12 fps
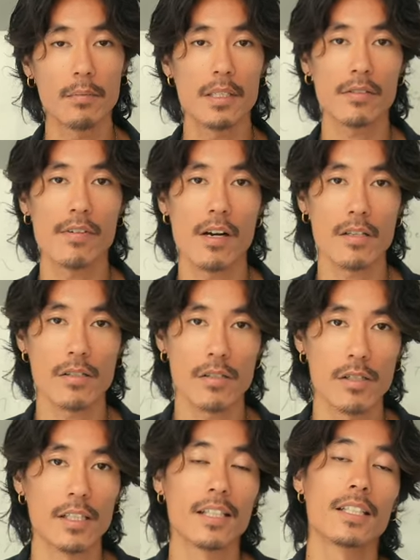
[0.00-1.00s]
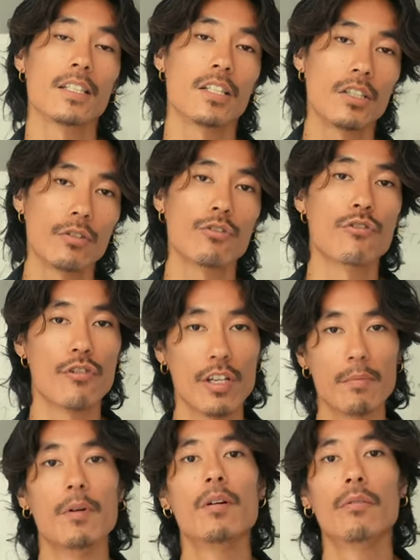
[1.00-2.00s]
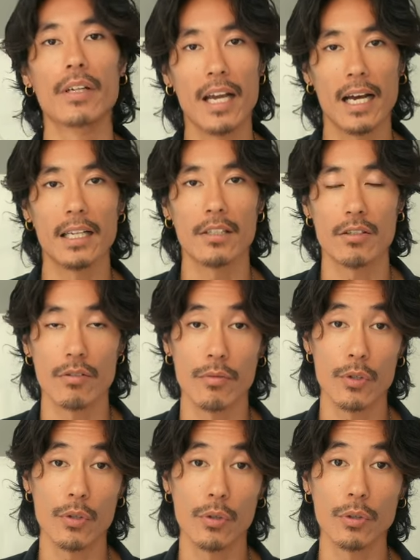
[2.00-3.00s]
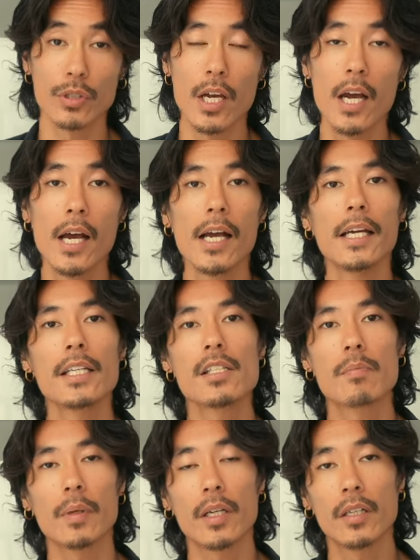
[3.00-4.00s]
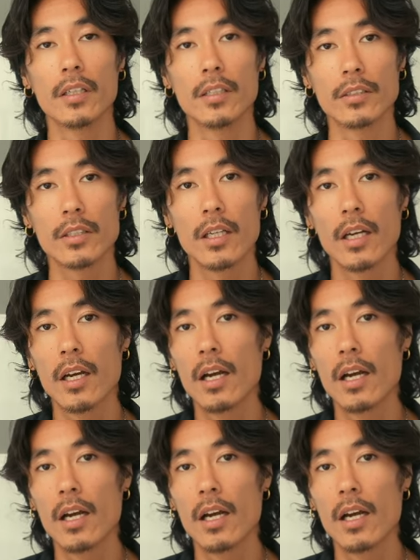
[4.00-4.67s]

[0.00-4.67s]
and much faster, and an ideal dream reality of yours, is because,